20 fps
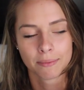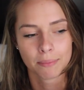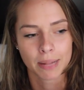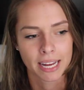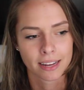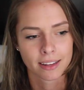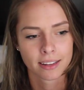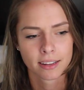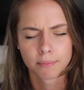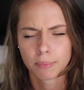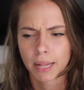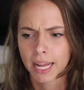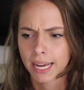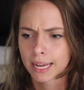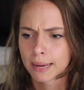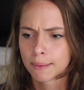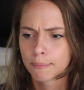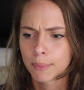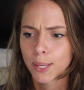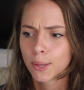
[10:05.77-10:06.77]
black,
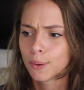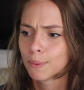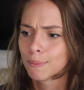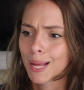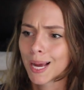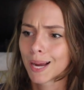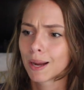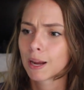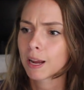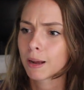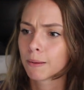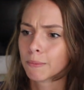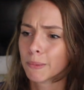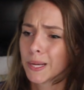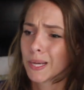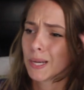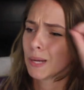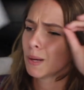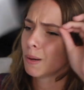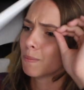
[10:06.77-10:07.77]
black and blue, black and
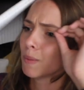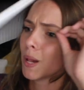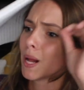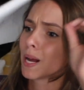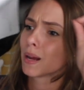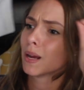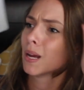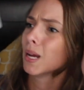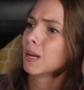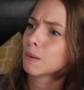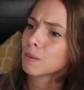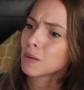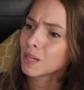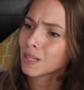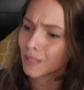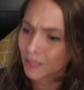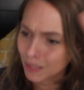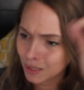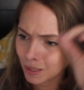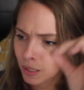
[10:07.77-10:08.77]
blue, black and
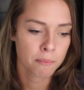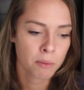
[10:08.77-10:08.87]
blue.